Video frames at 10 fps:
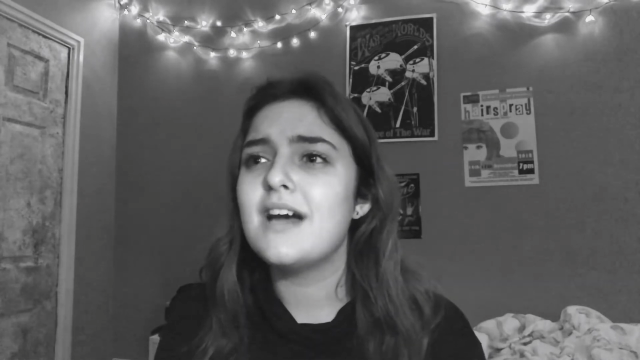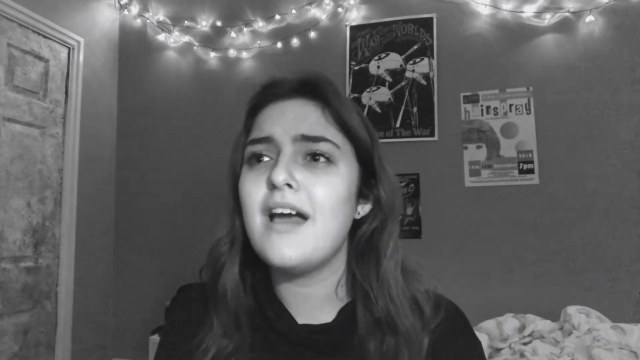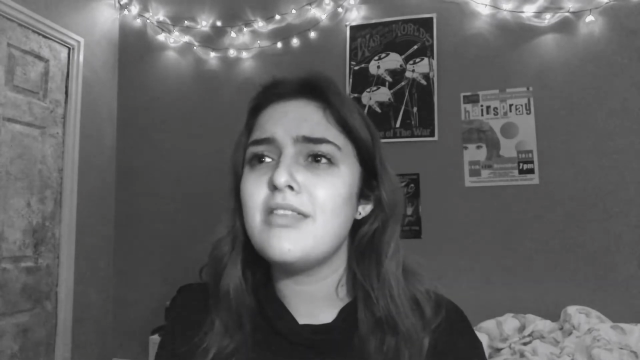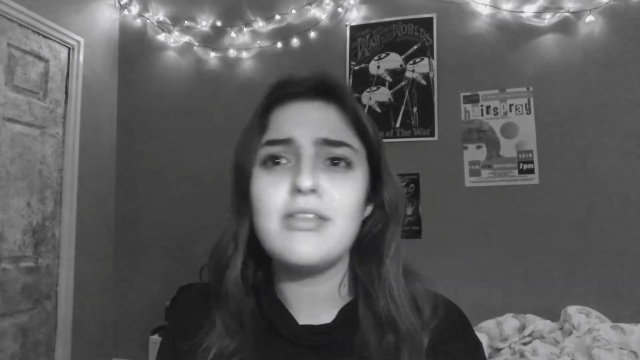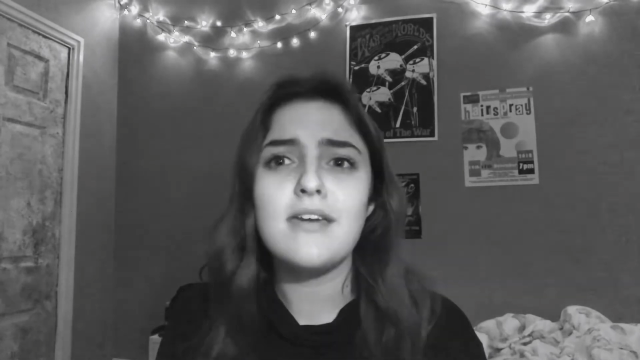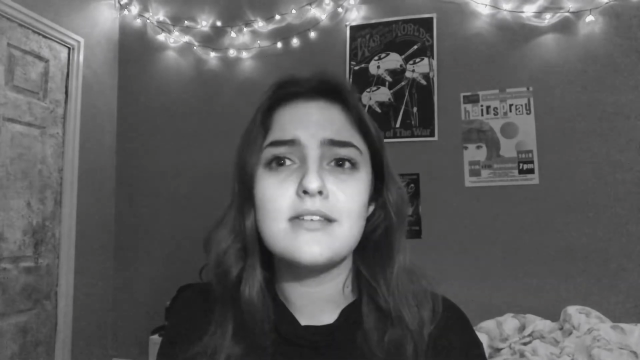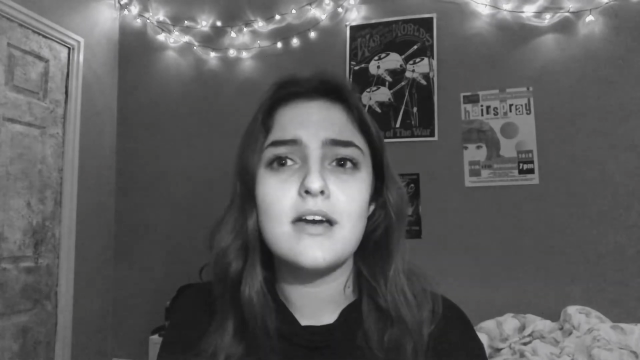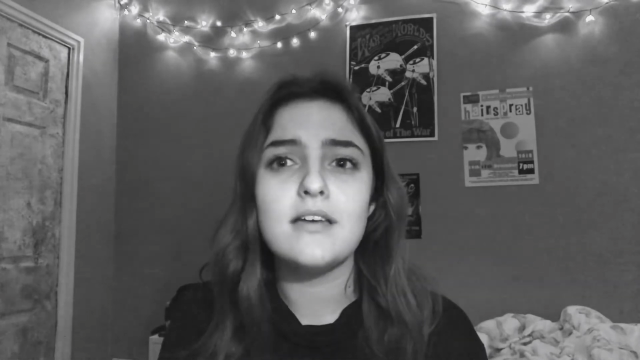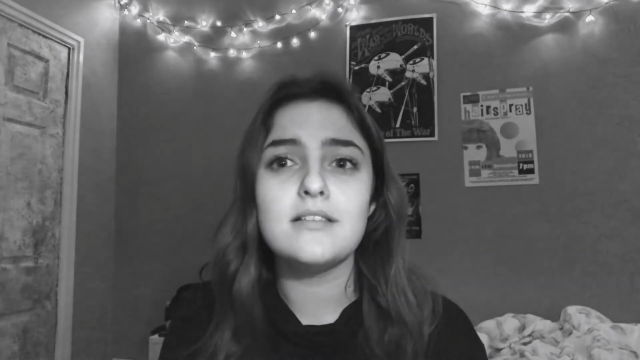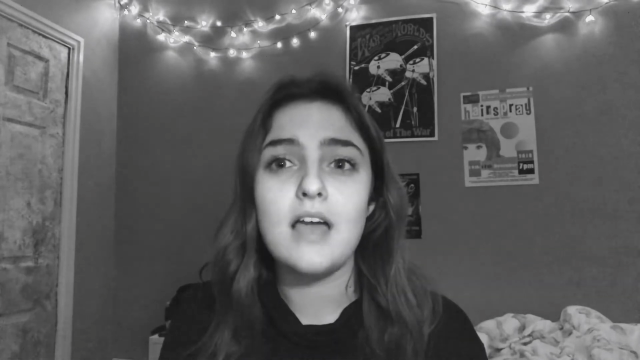I think
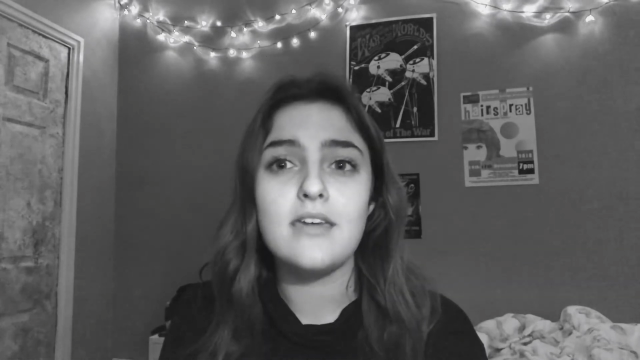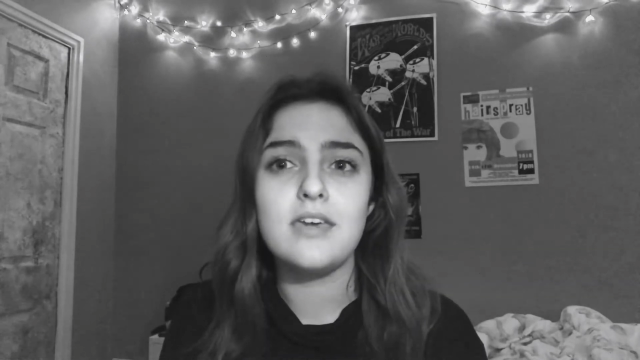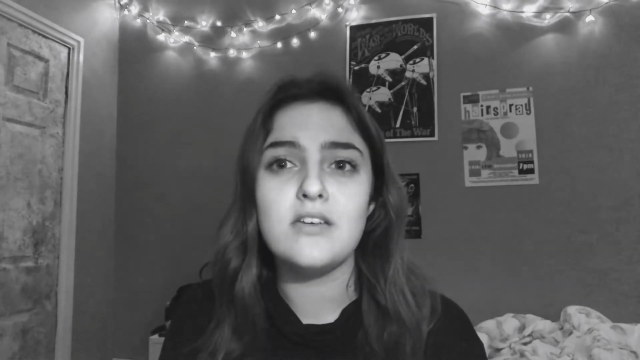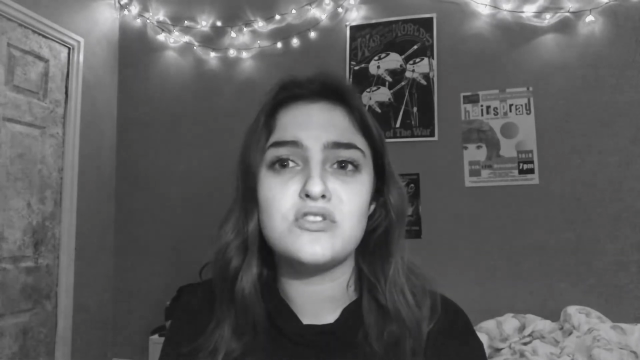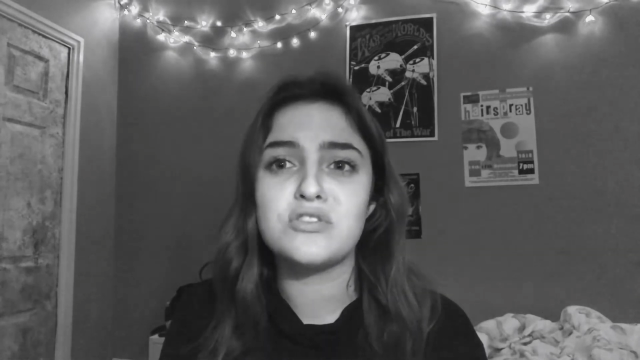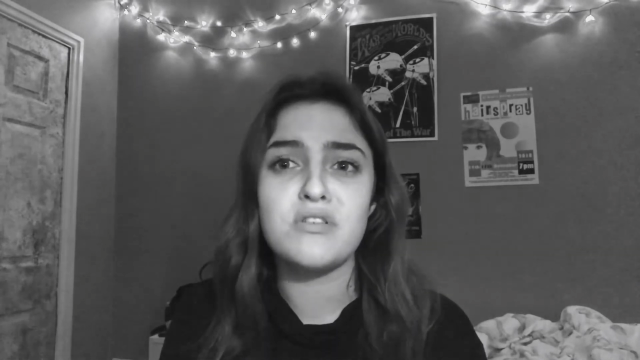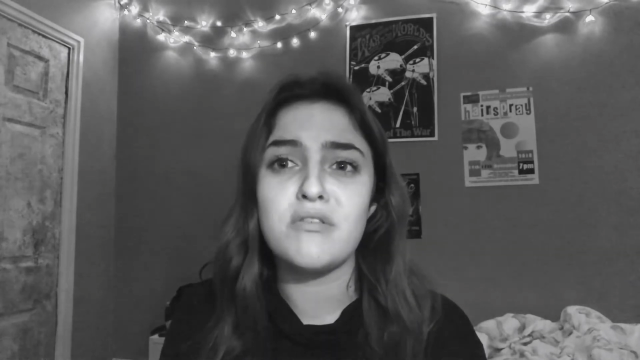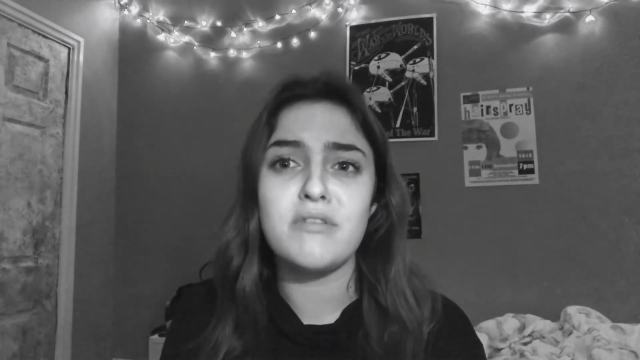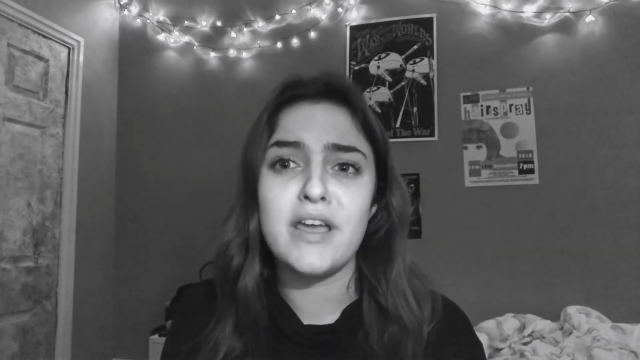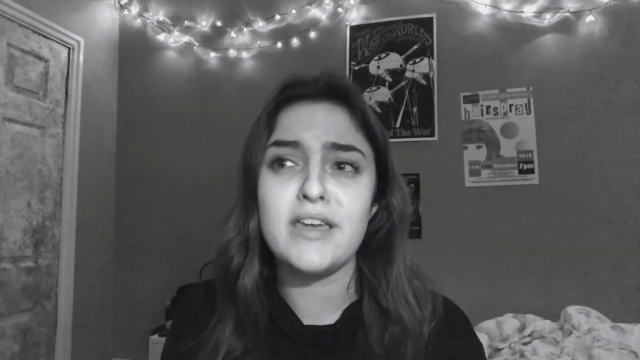I like his
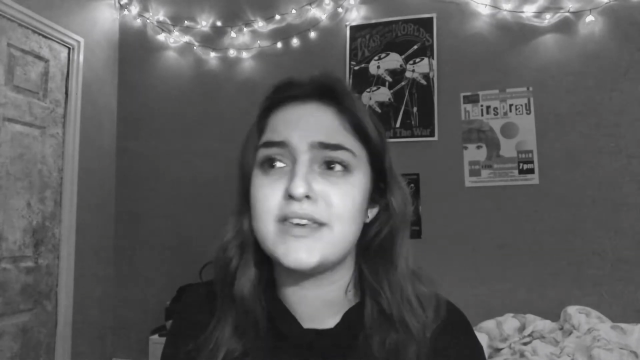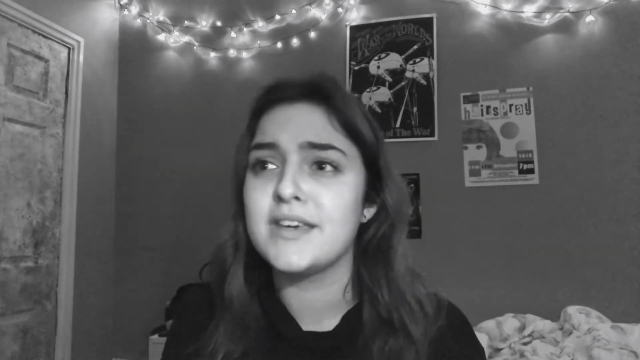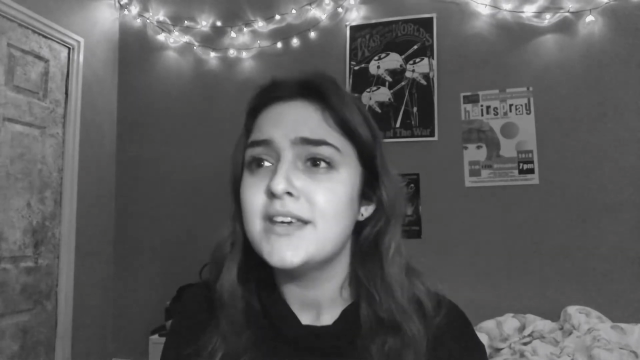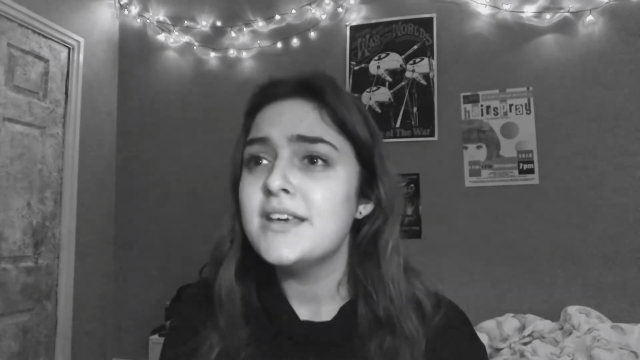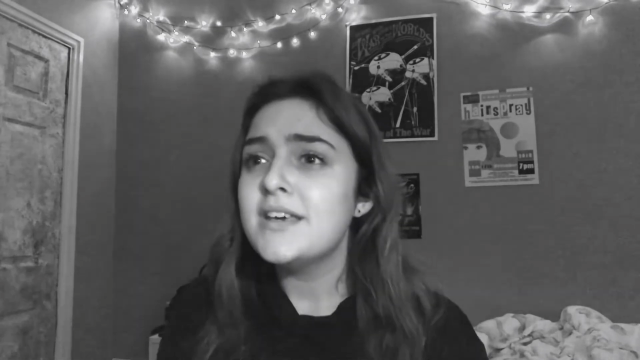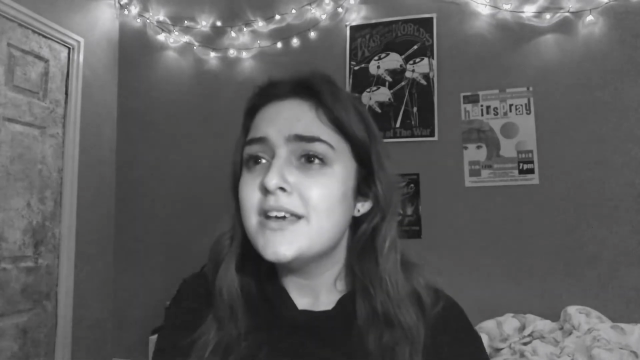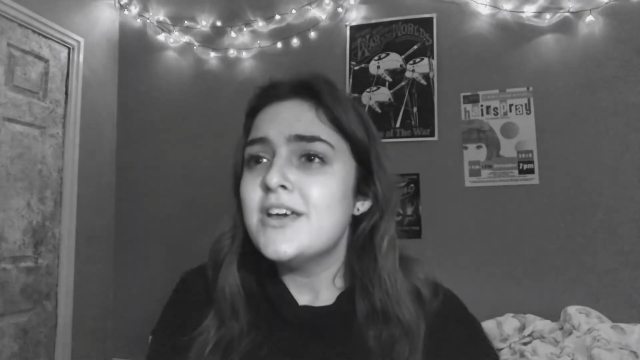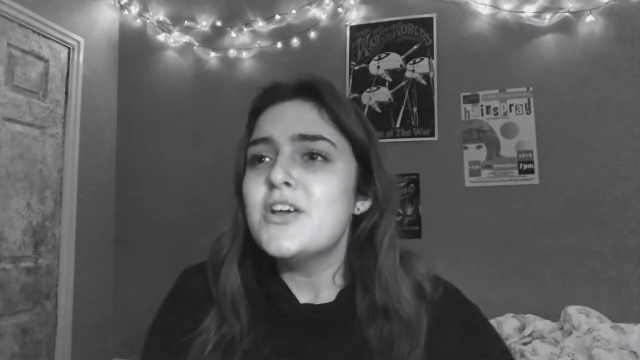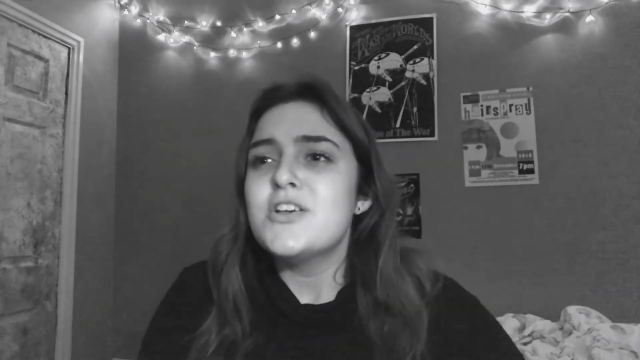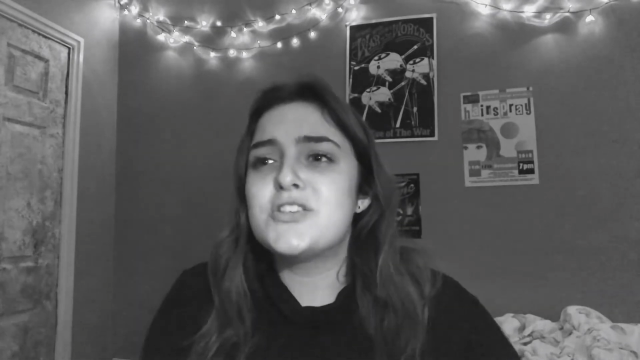shrink,
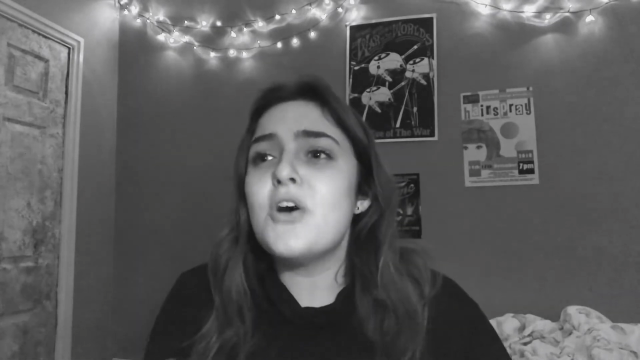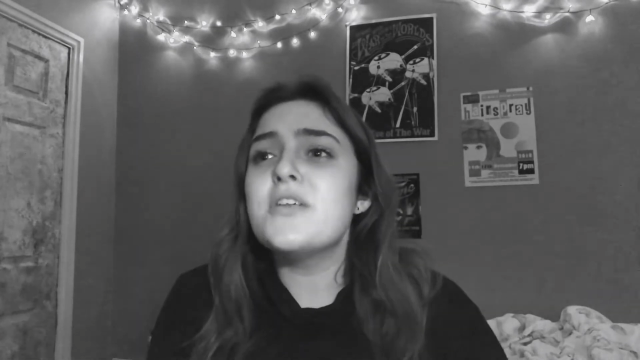so